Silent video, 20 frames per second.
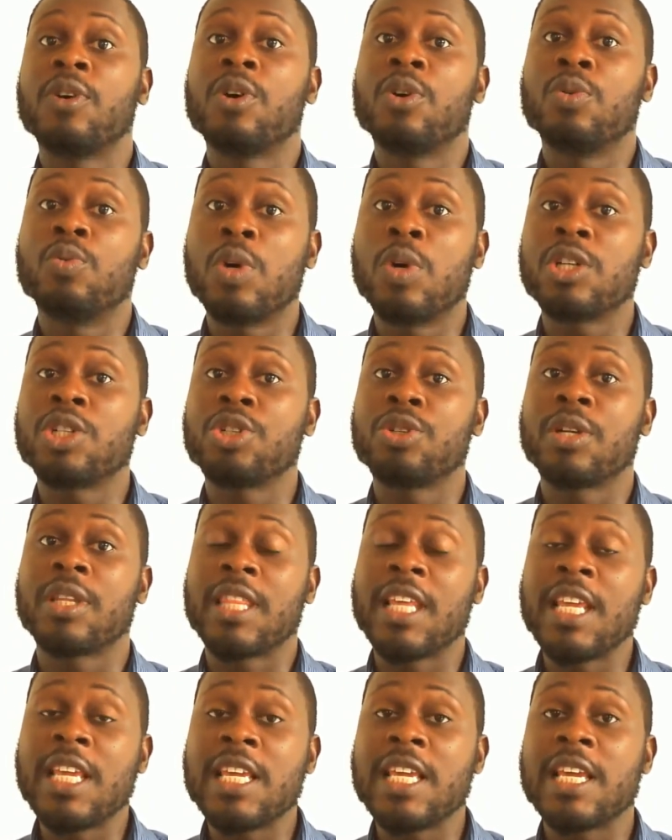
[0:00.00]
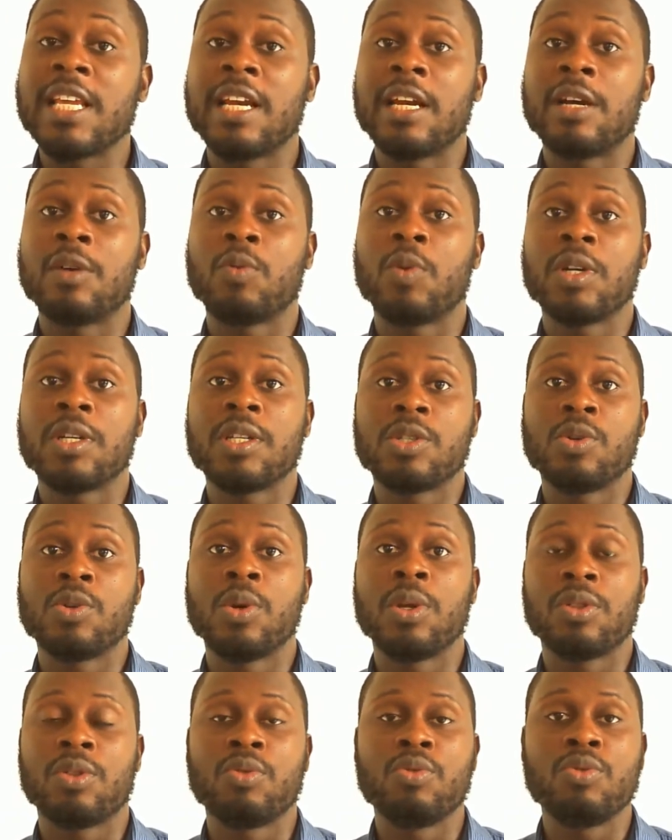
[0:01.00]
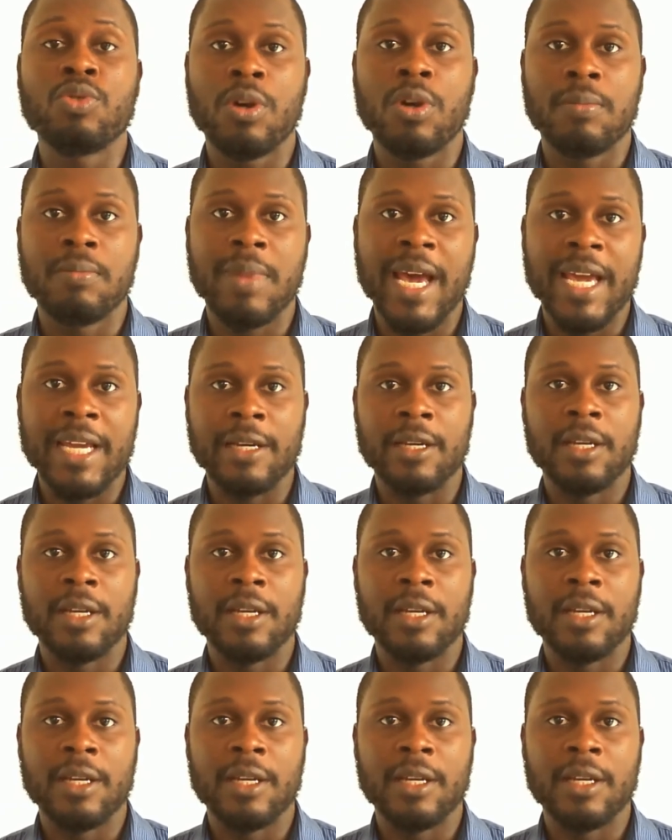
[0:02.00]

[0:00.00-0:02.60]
what you're thinking and what is going through your mind.